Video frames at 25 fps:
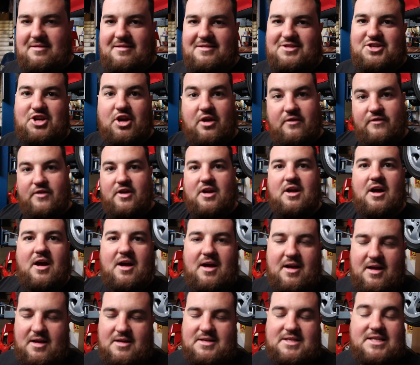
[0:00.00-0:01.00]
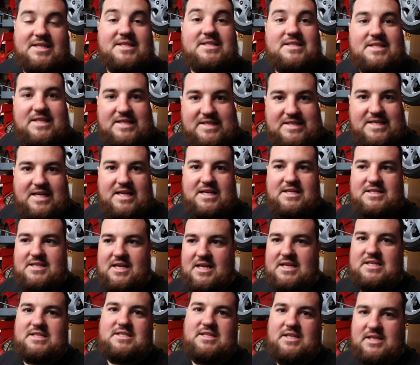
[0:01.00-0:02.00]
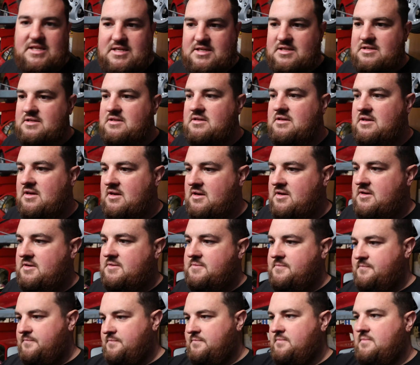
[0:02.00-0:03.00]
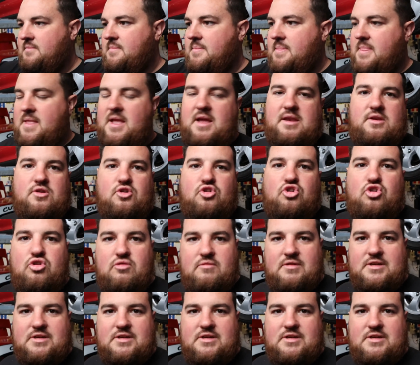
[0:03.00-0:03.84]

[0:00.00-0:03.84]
So if you got a D16Z6 and your oil